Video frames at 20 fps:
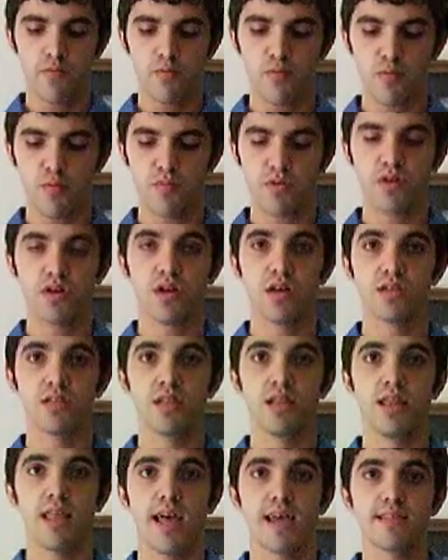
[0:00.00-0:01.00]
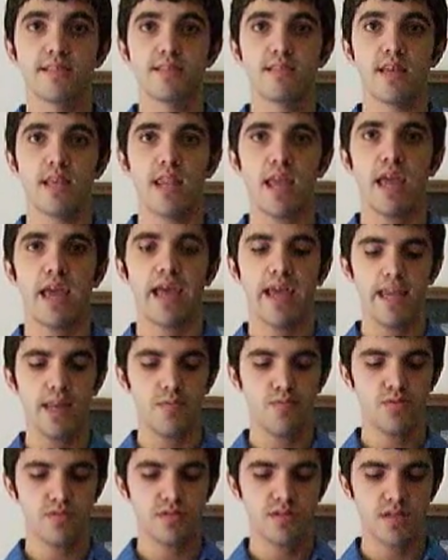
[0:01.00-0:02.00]
because less than
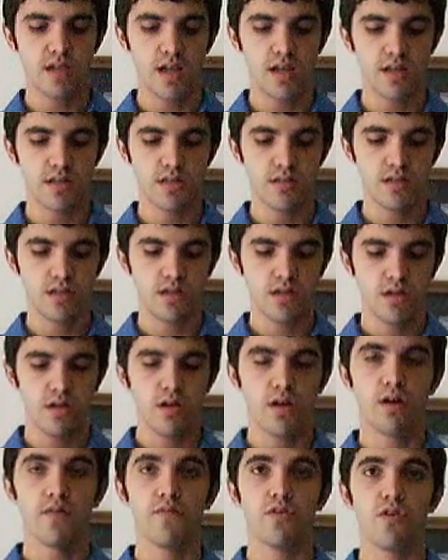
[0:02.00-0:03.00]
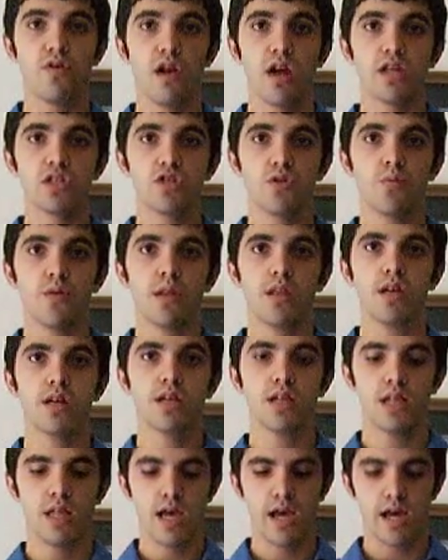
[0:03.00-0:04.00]
80% of the graduating
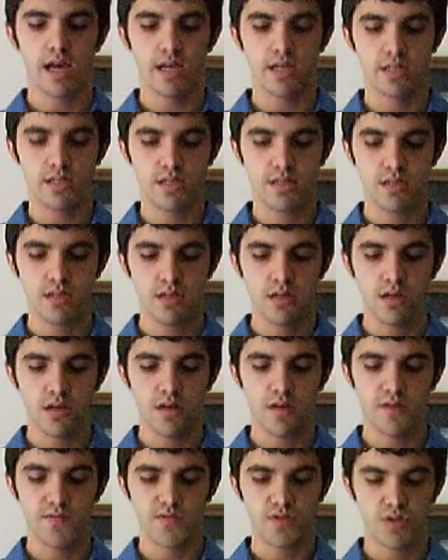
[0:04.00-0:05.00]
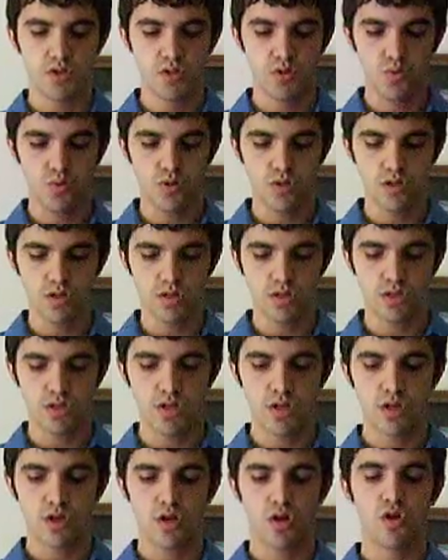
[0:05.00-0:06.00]
class of students
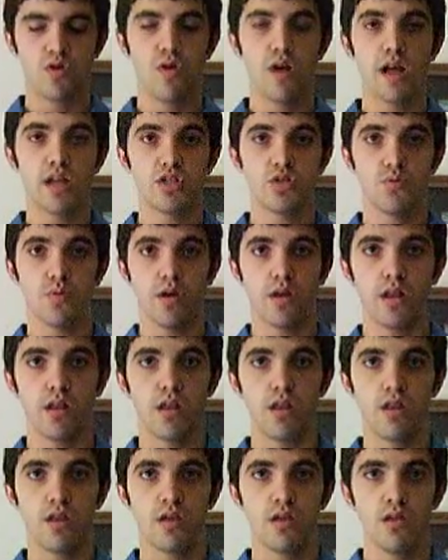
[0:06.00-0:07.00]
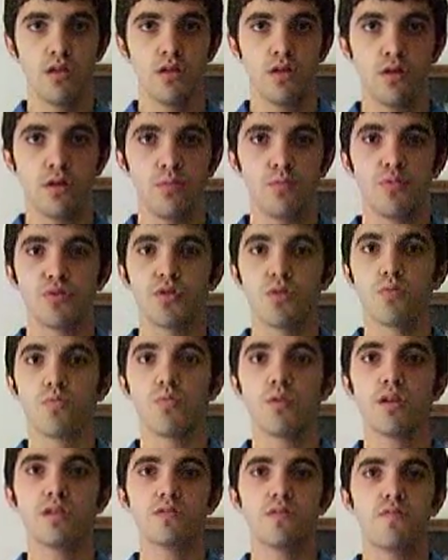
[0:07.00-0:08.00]
graduated. But the
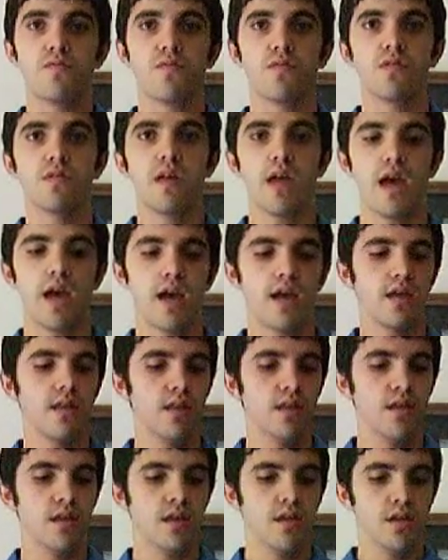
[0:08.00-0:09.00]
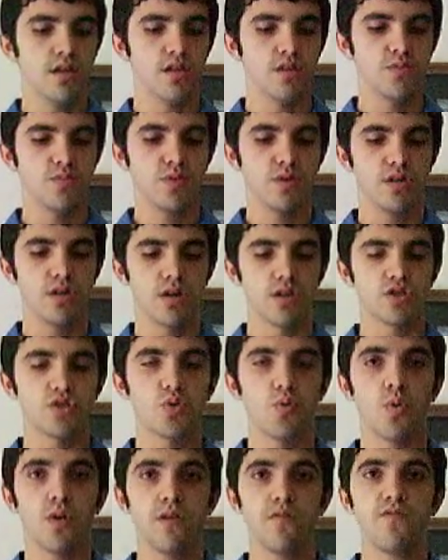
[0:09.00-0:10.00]
reason for that is because
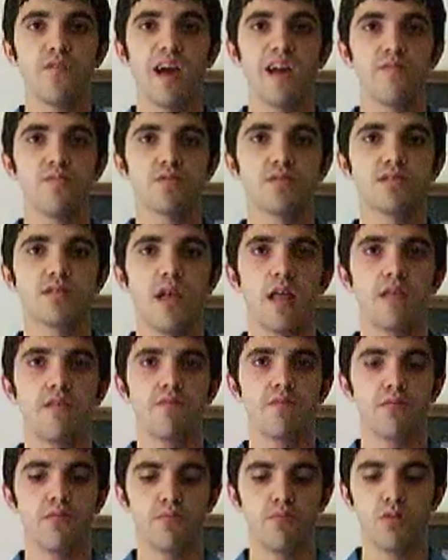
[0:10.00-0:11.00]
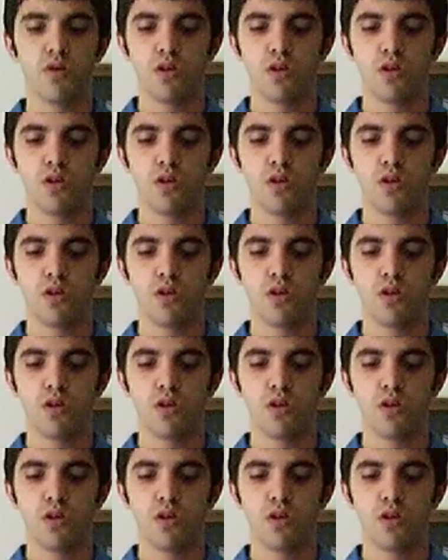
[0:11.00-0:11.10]
25% of them